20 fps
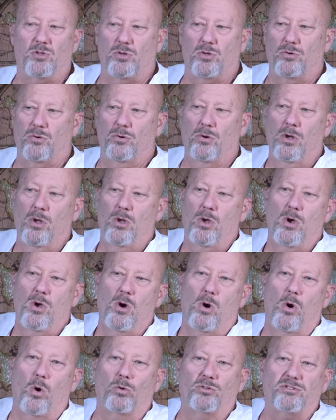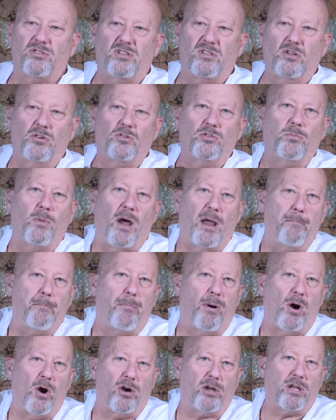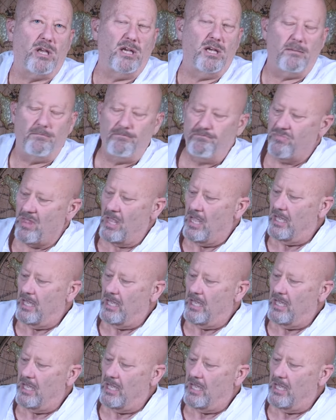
you hold still, you might park it.